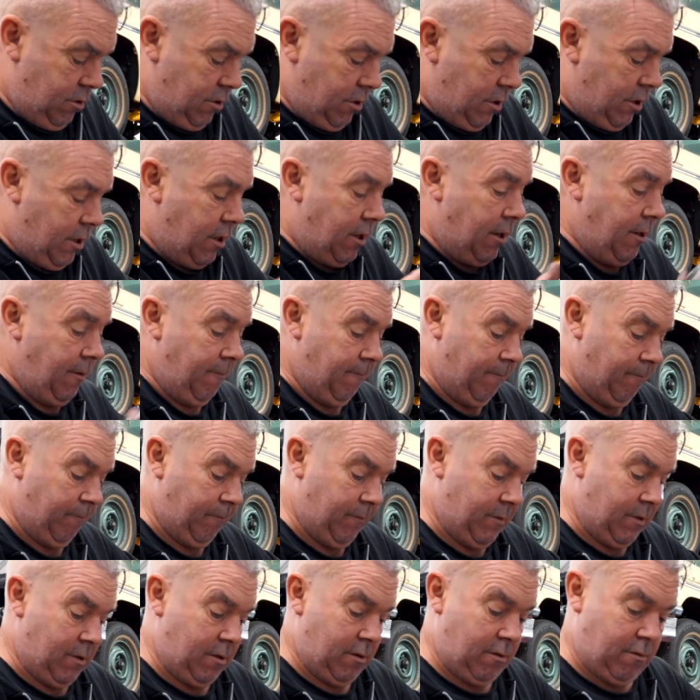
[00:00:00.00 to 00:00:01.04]
Okay,
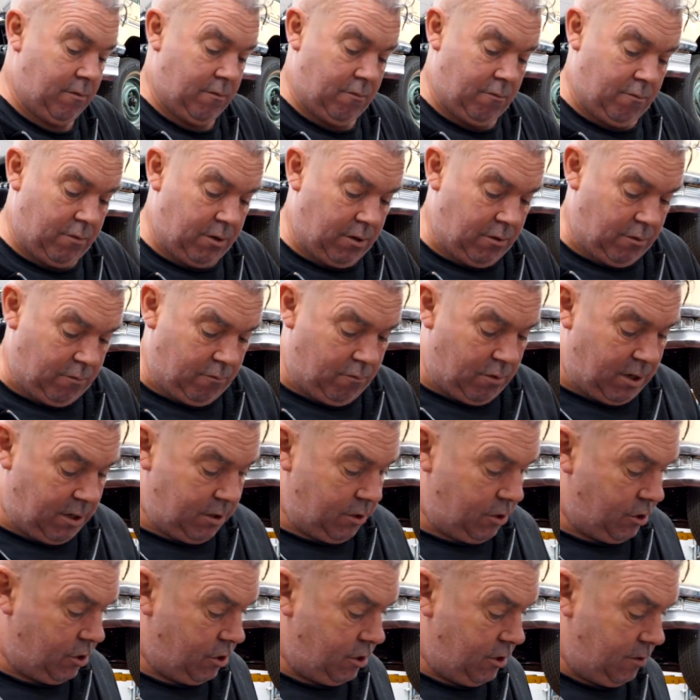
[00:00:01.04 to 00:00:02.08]
we've got one
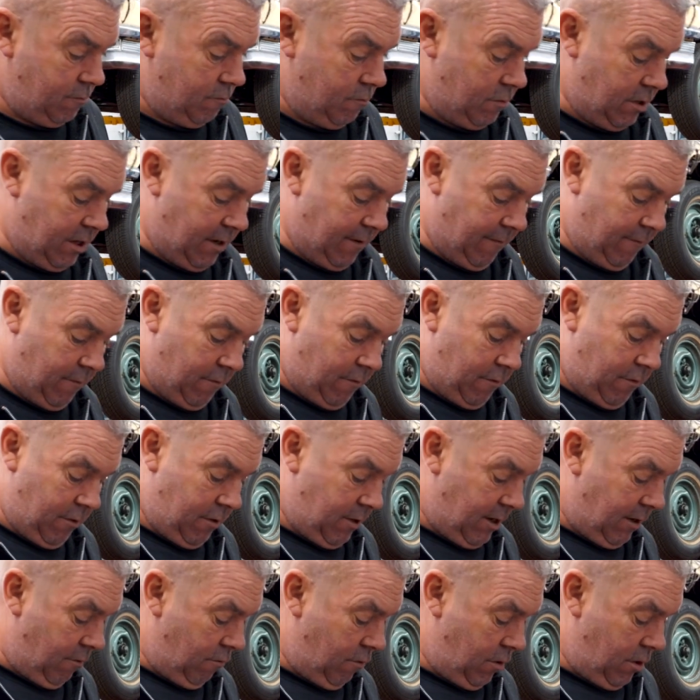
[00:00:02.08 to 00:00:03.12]
shim left on
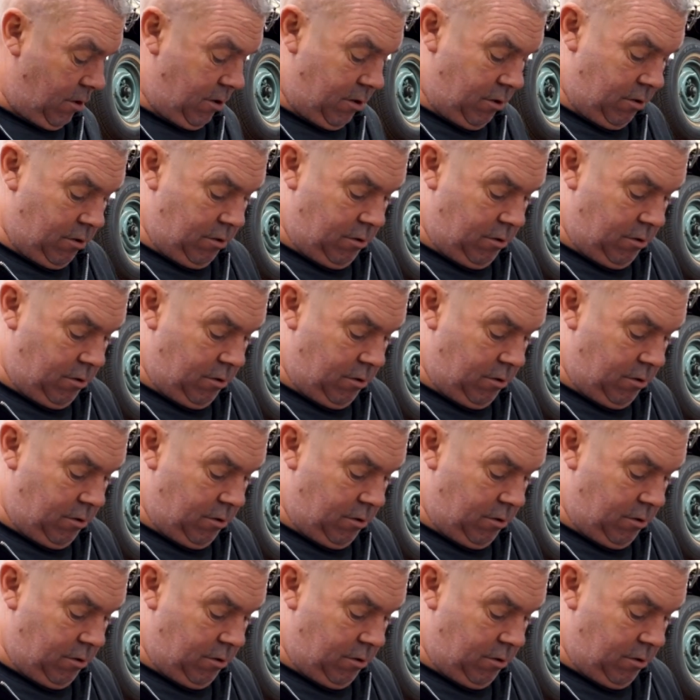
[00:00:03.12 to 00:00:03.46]
that one.